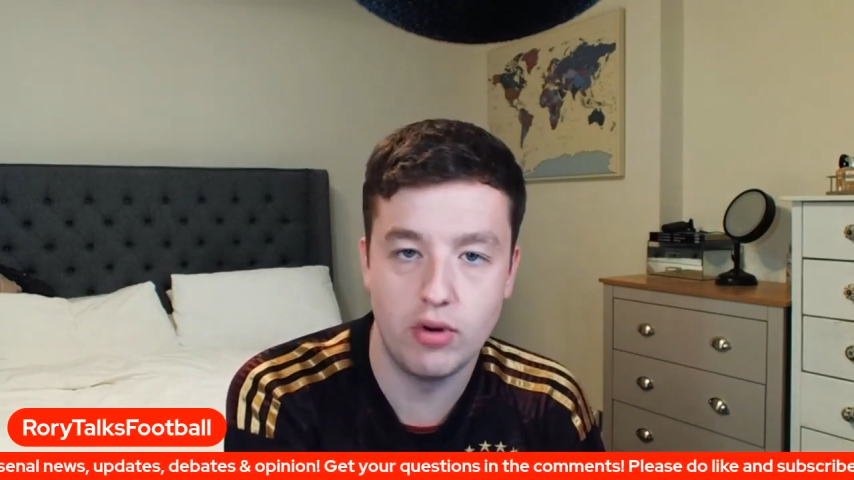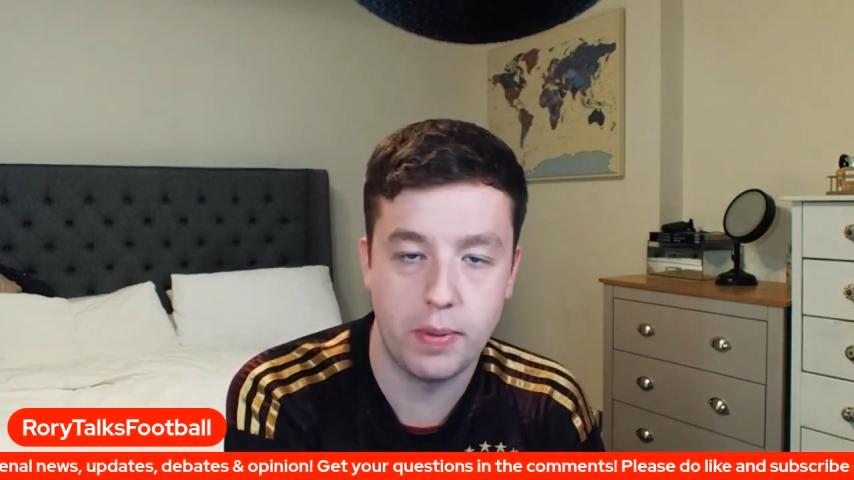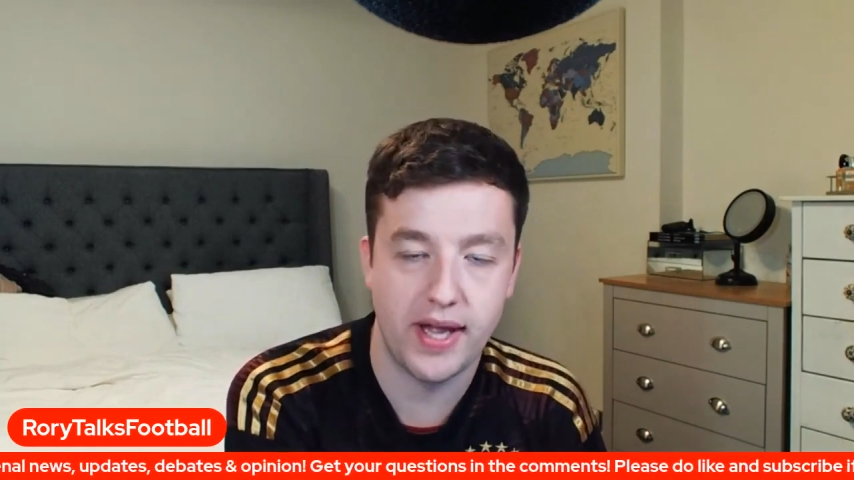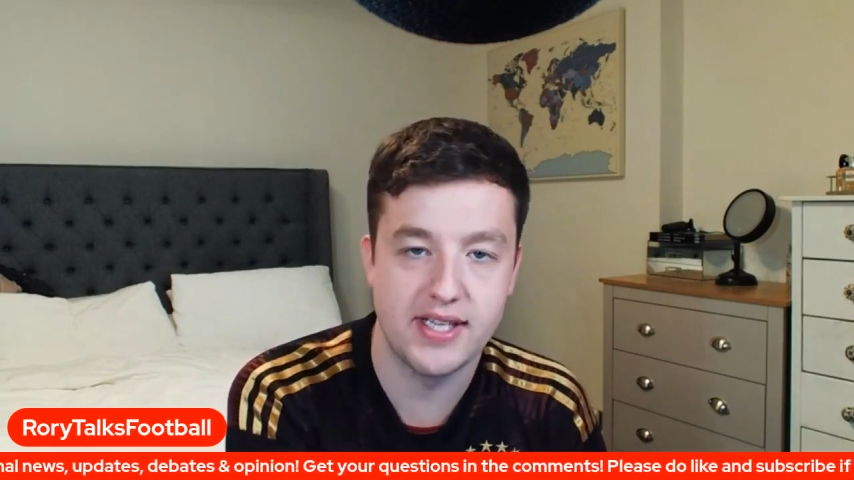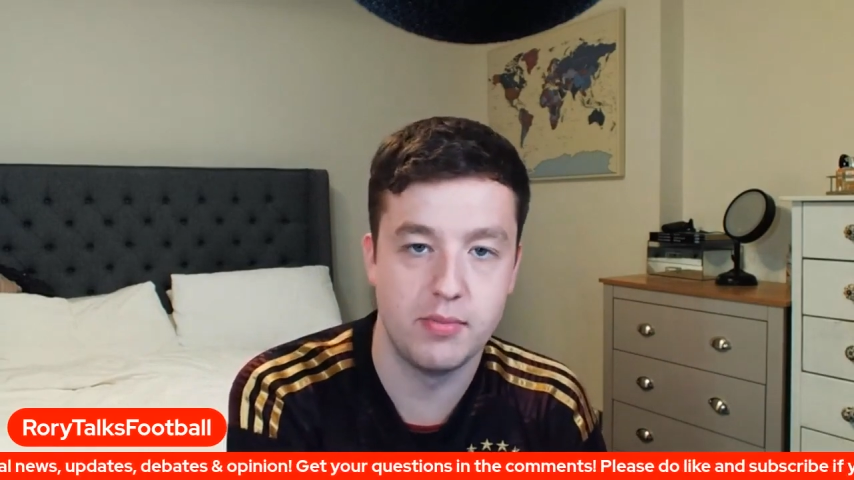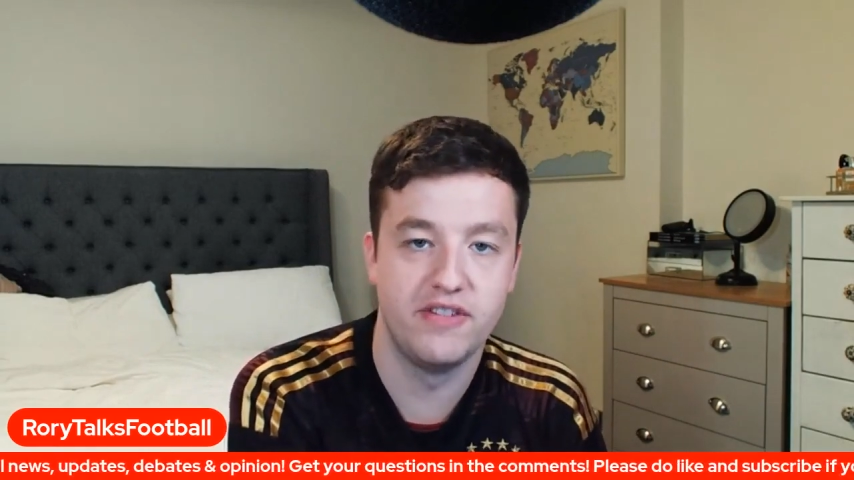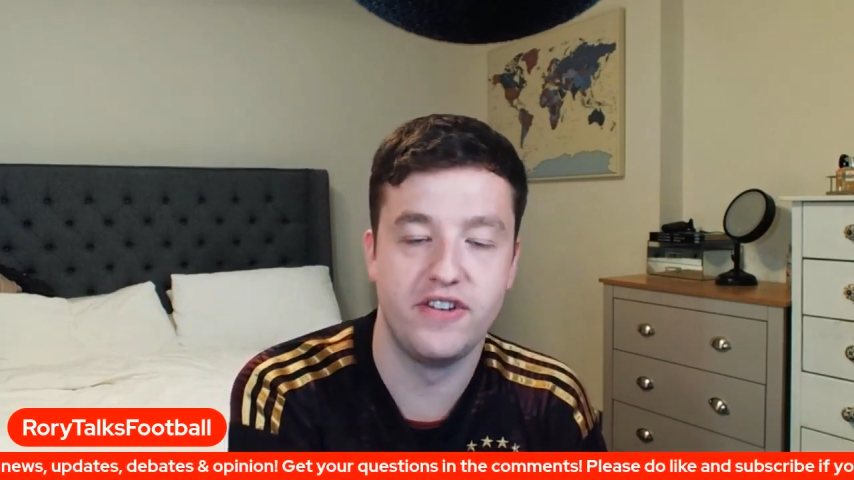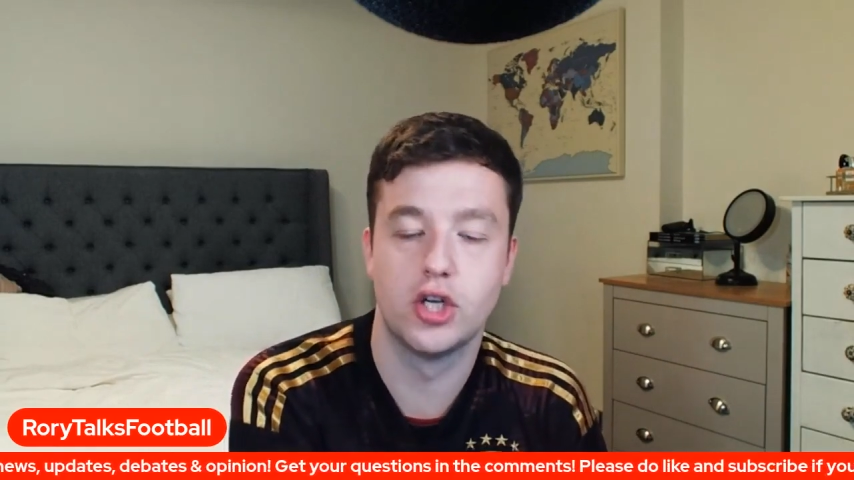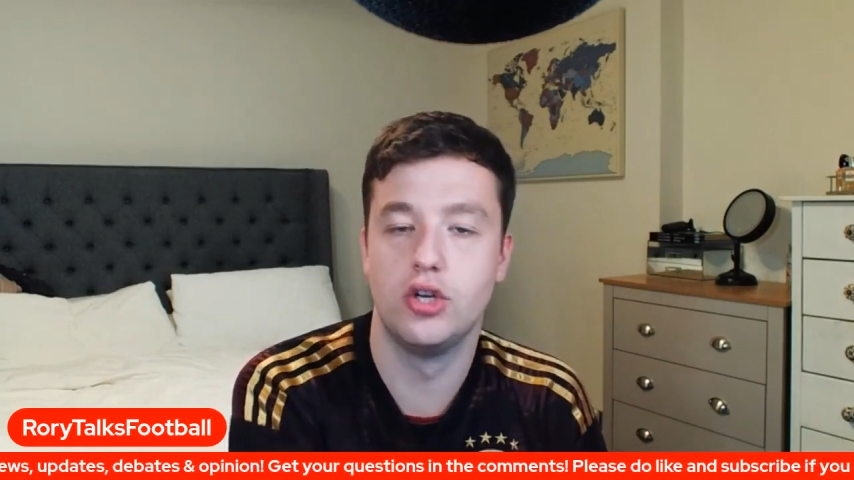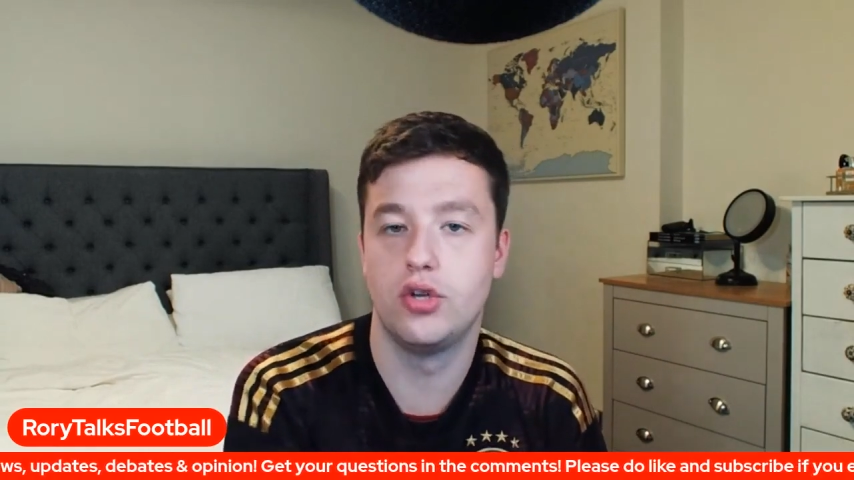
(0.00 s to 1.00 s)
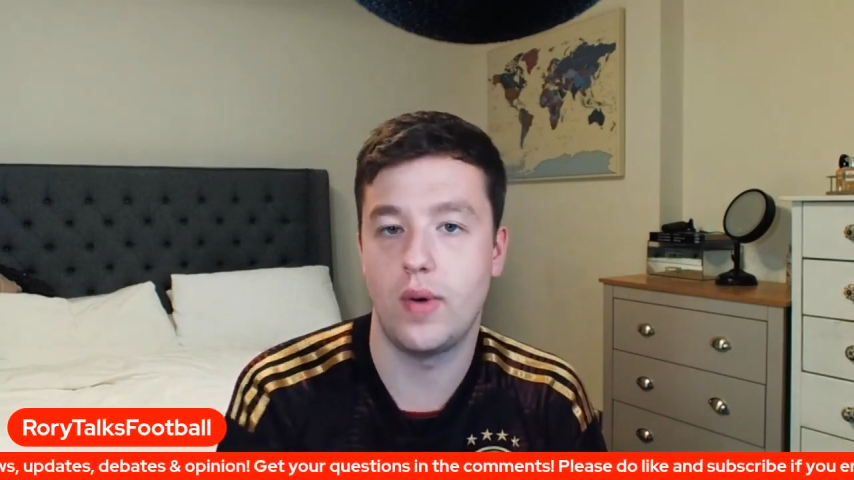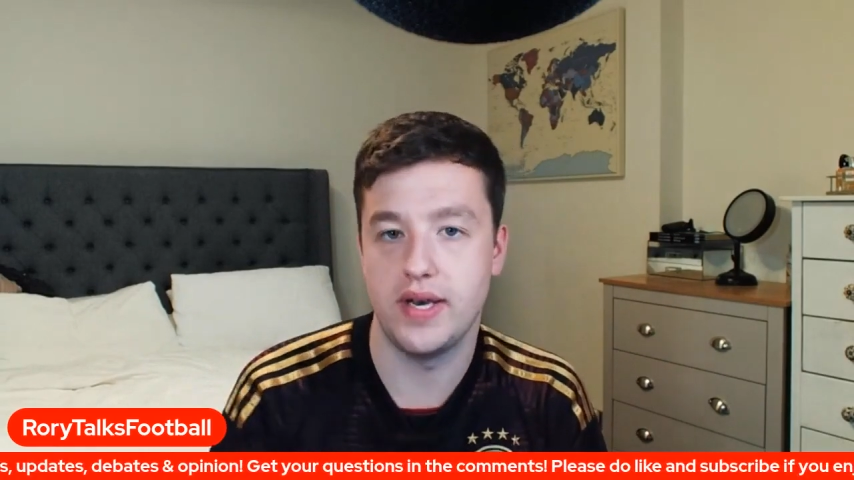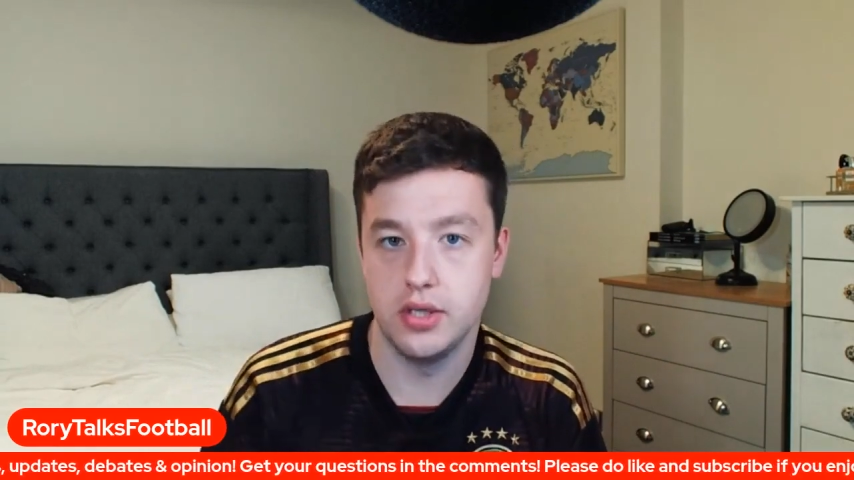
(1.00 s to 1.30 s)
replacement for Gundogan,